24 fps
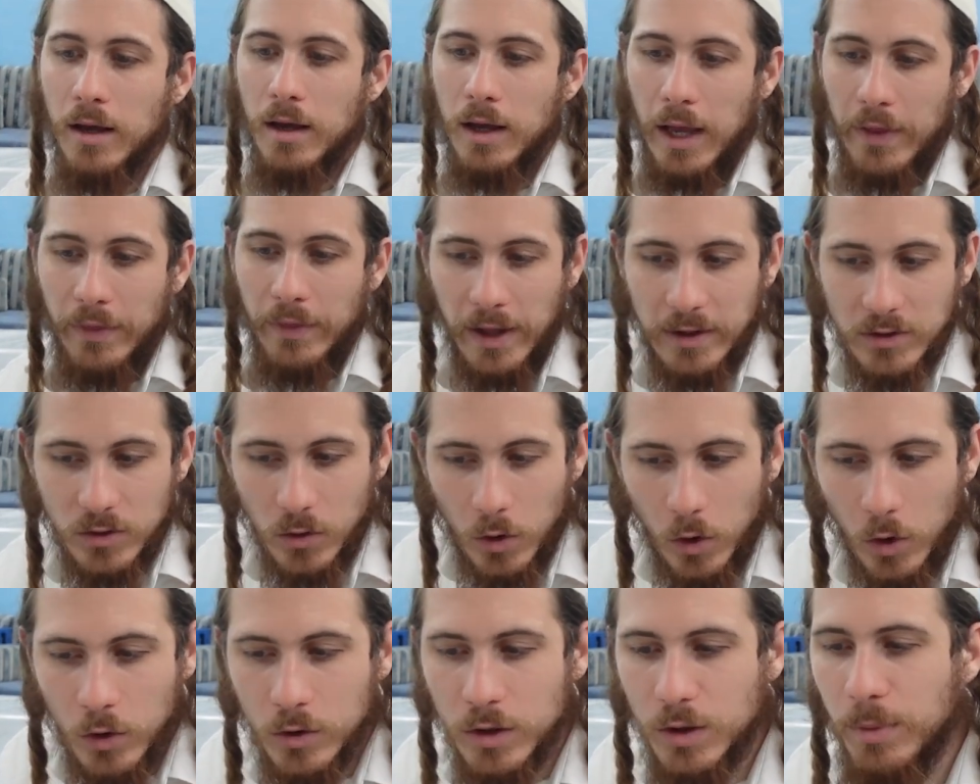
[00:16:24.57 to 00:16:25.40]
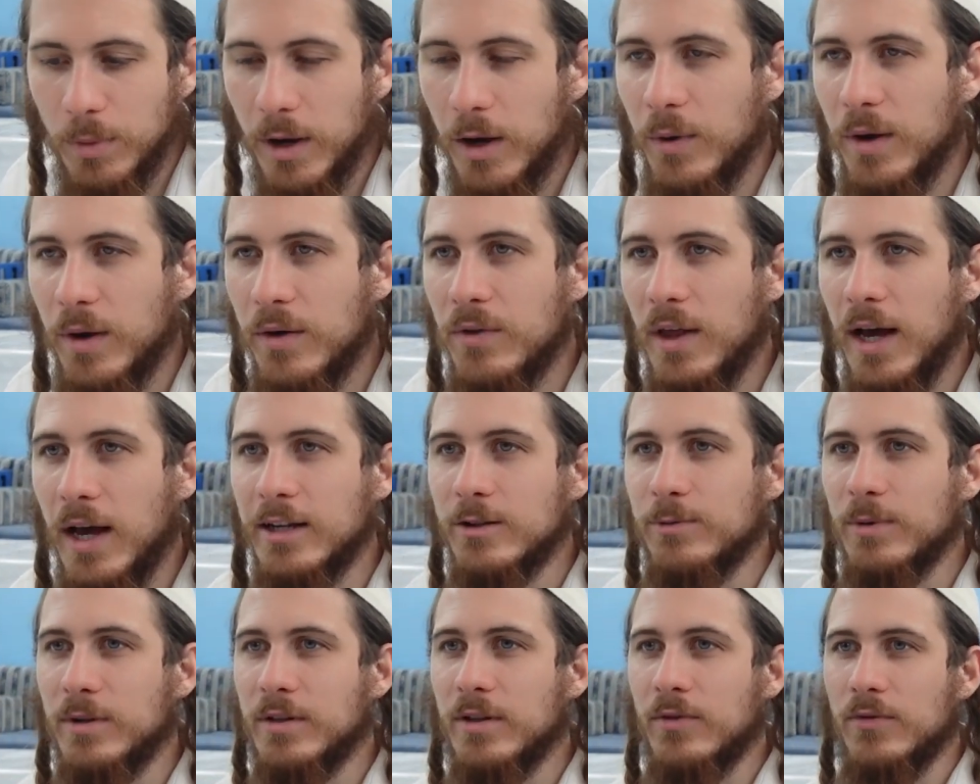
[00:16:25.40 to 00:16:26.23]
And that's only by way of the
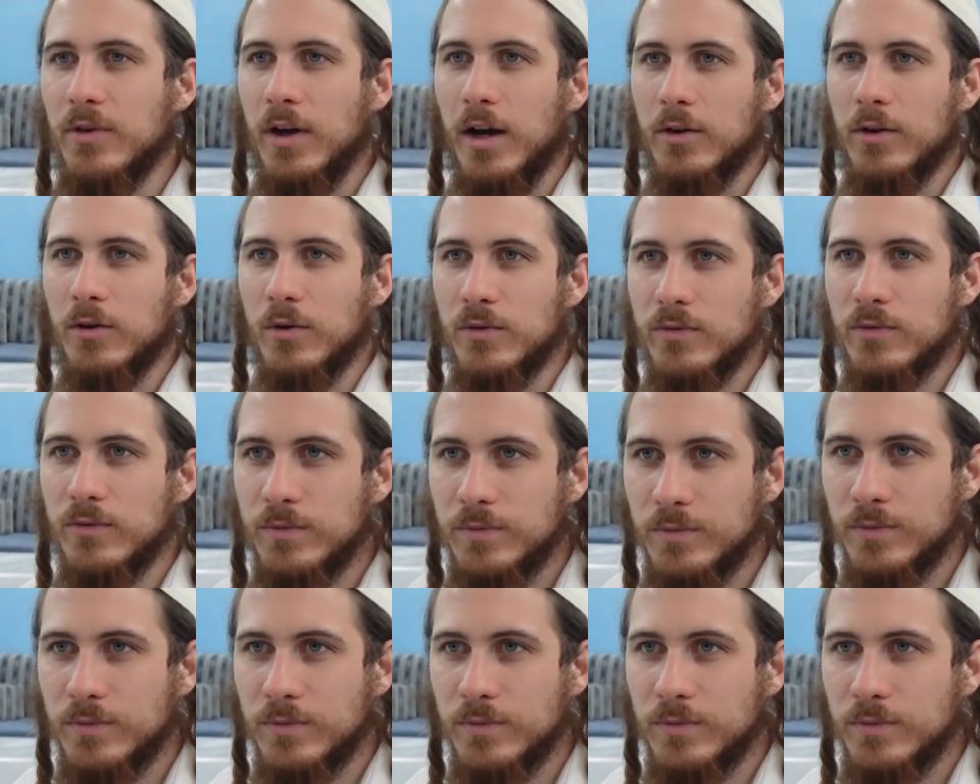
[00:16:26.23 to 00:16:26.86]
aspect of Yaakov.